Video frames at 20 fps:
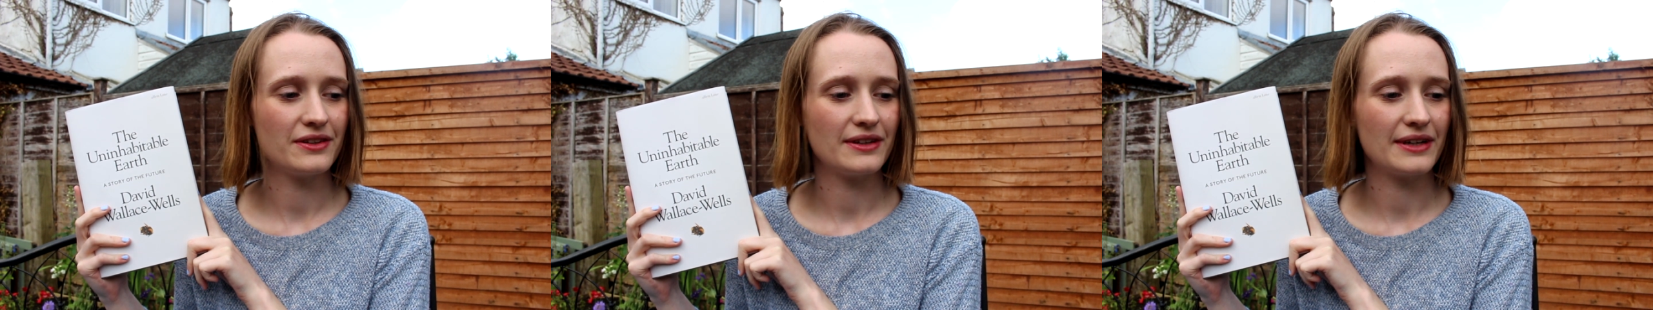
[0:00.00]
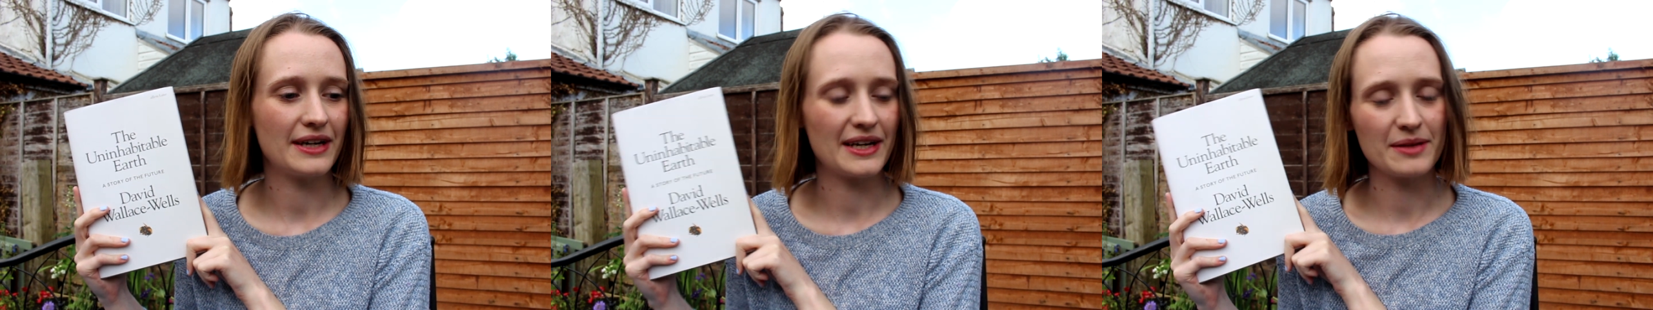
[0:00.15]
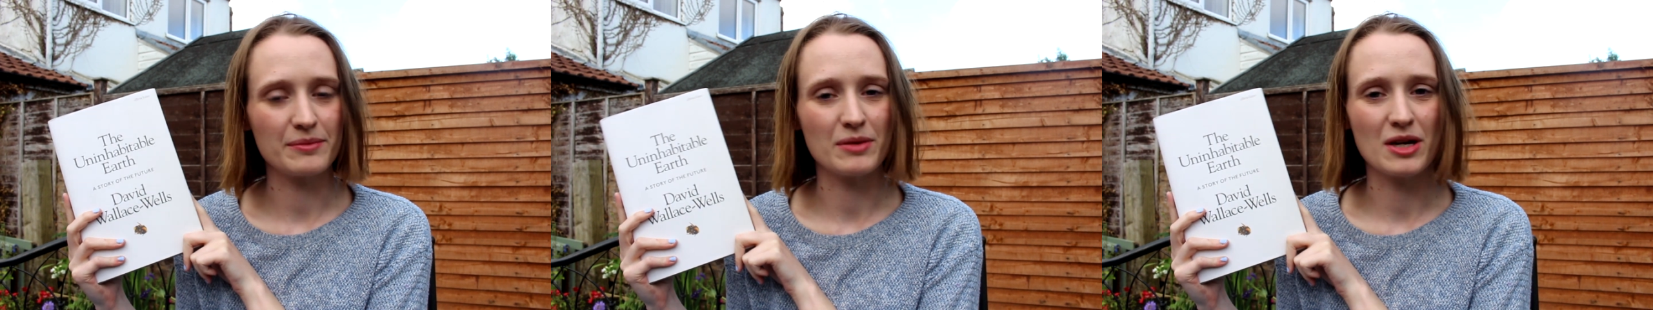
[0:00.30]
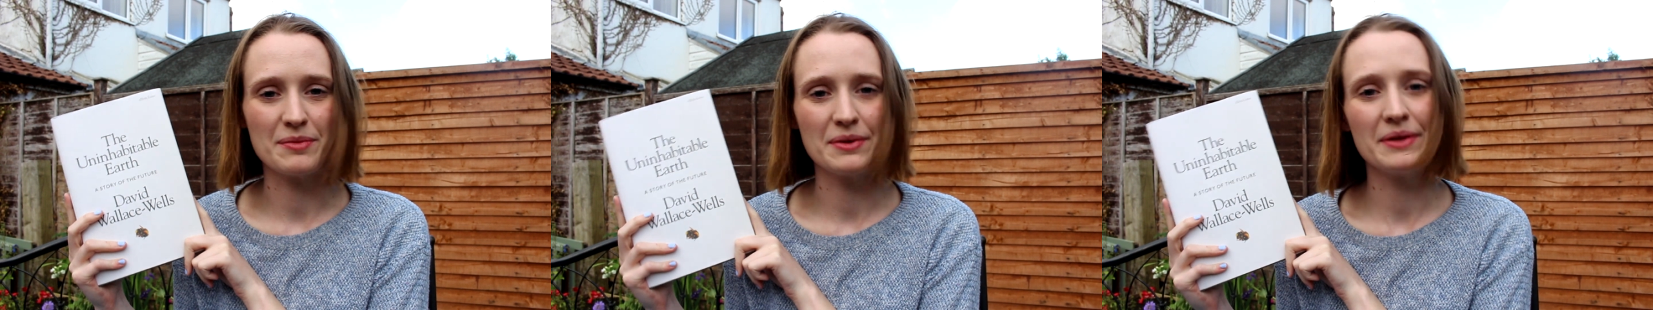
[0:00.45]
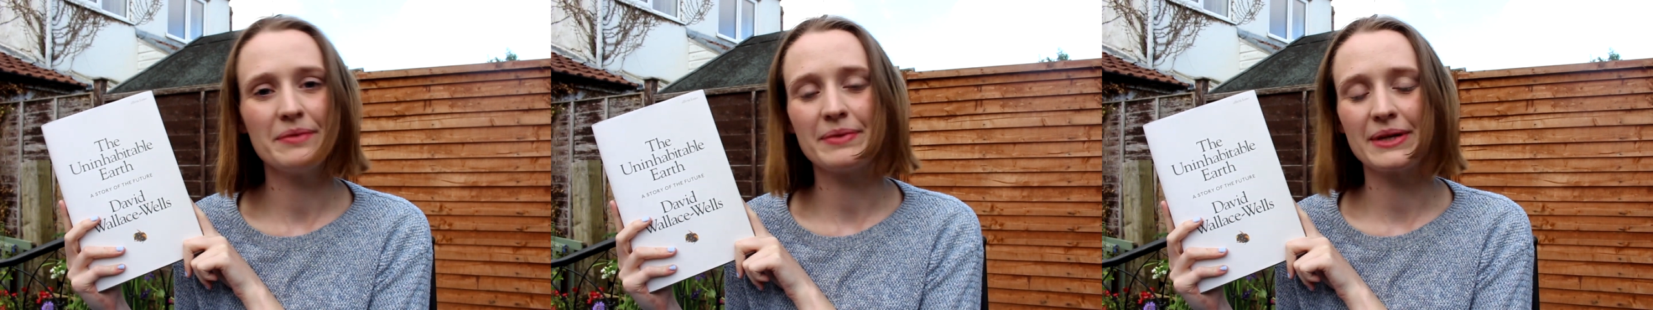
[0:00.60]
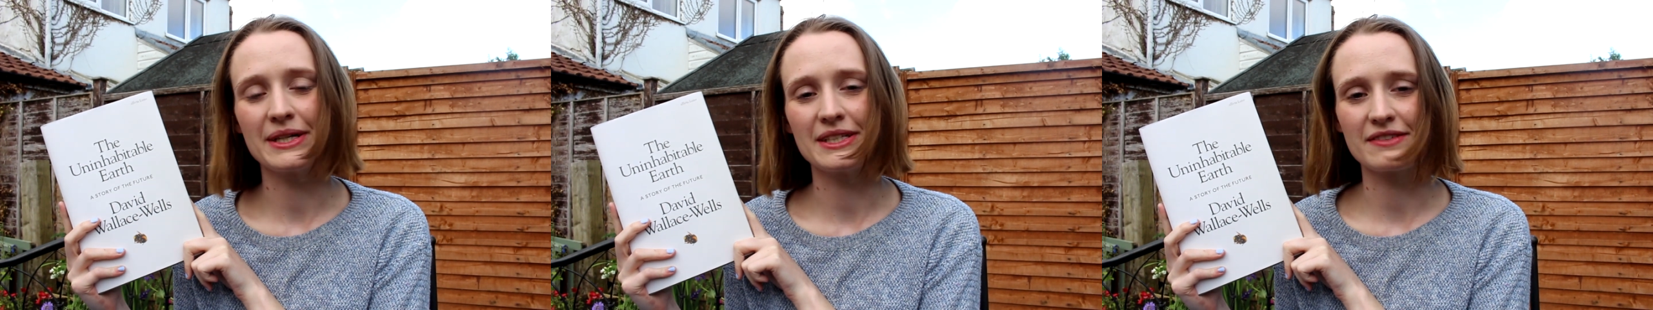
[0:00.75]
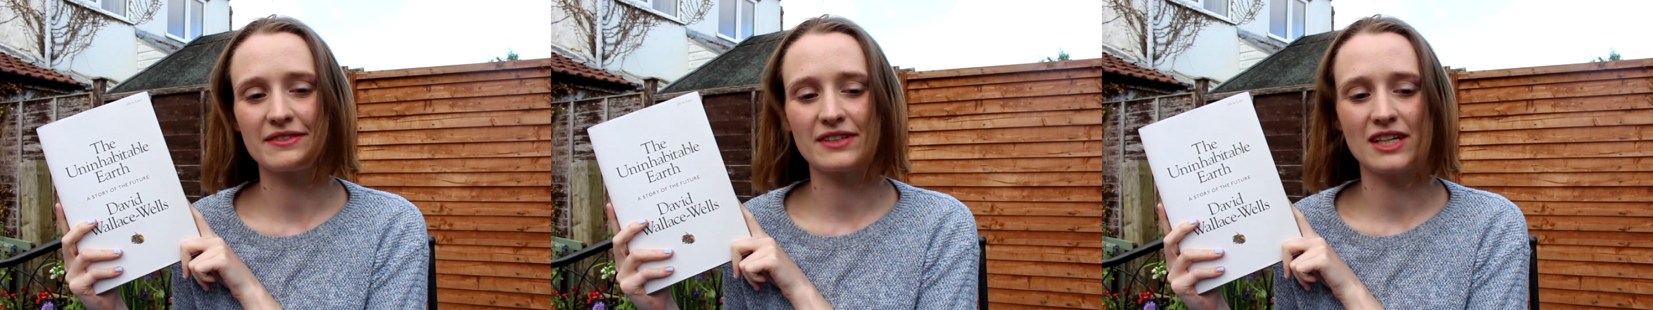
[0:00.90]
at the moment
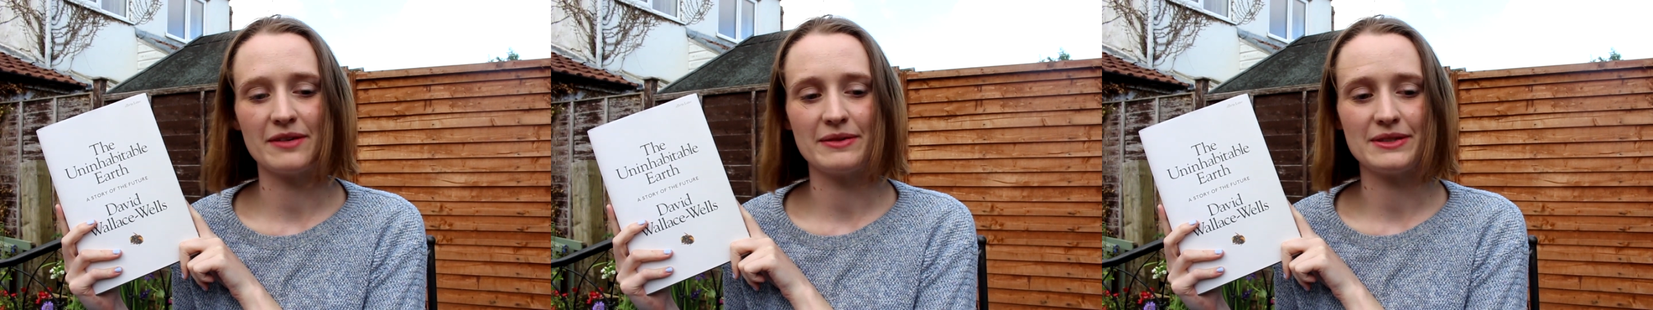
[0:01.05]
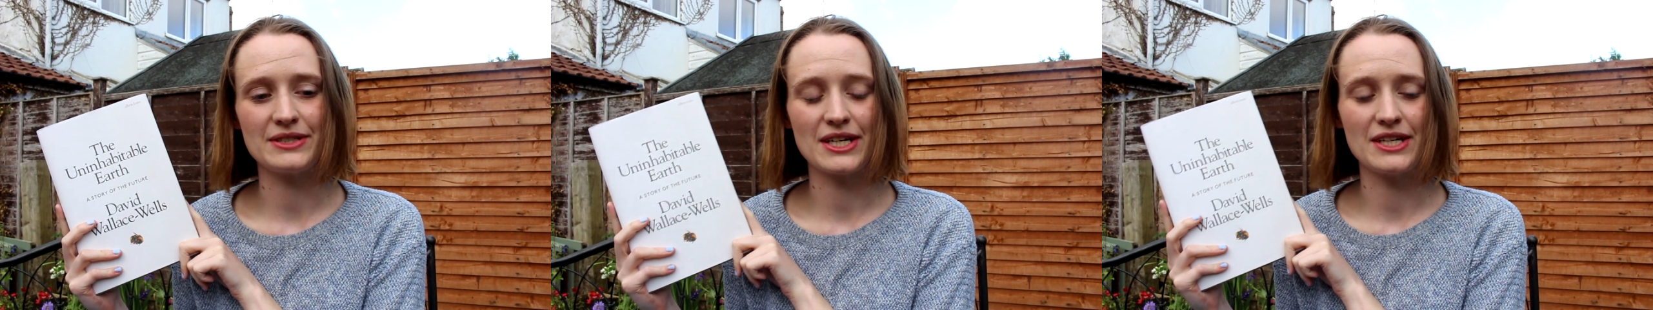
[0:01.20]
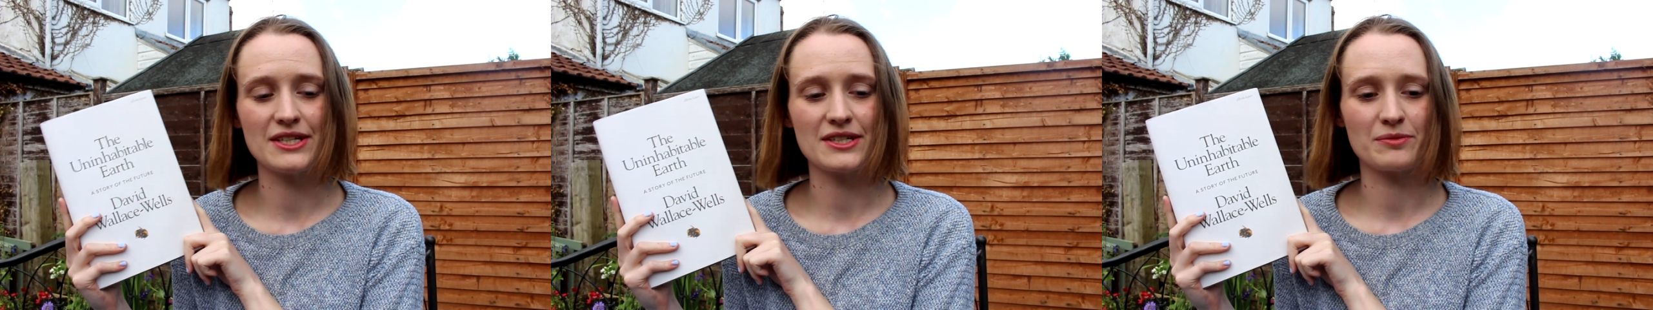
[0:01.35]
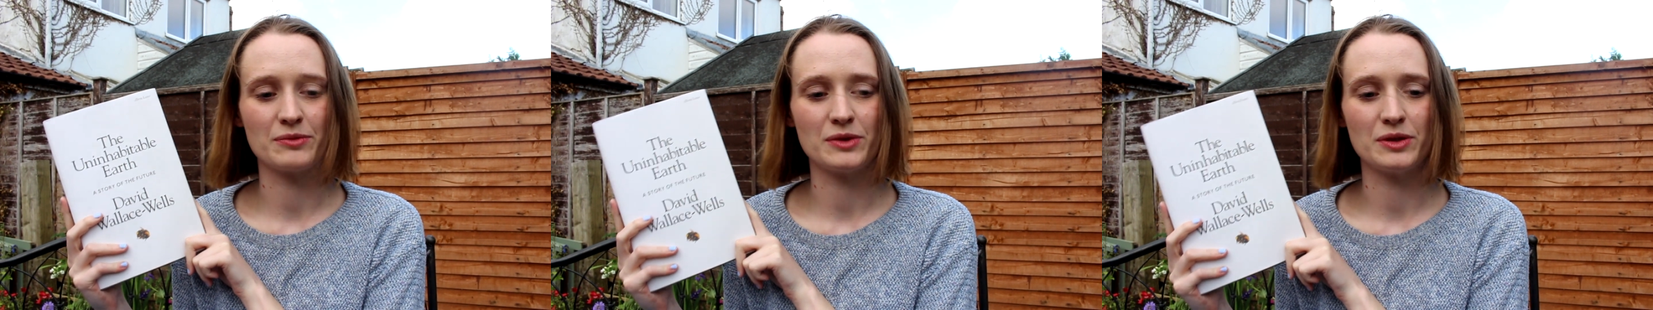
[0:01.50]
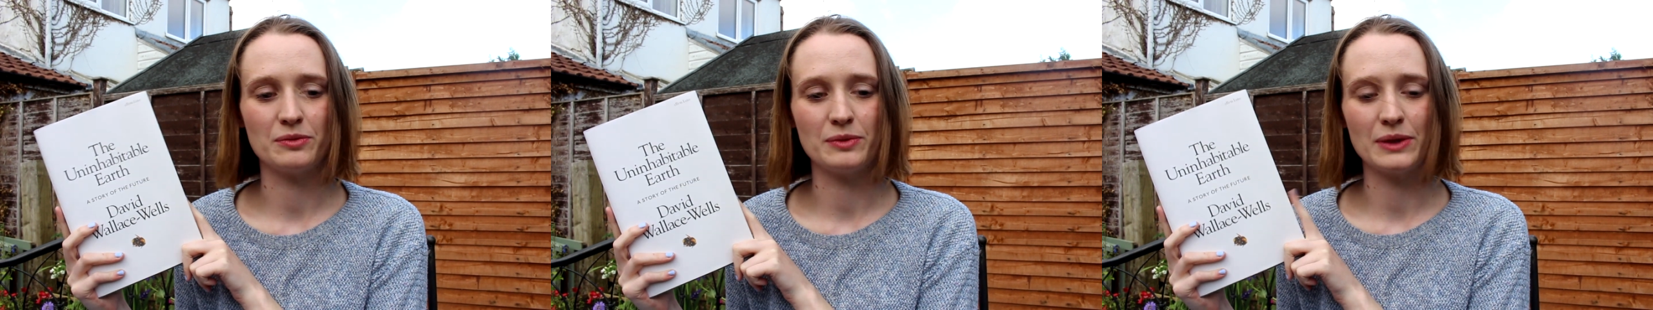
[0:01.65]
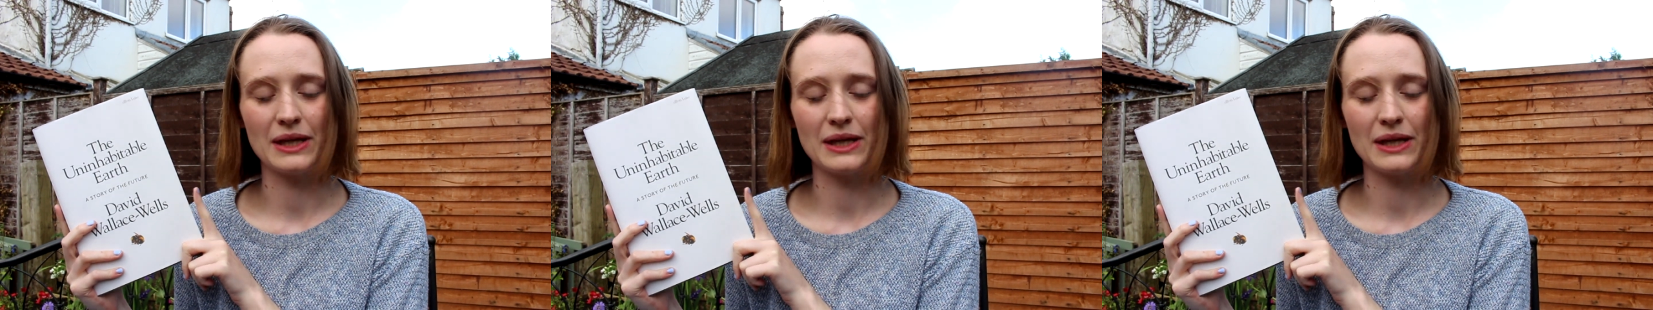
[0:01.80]
because of climate change and what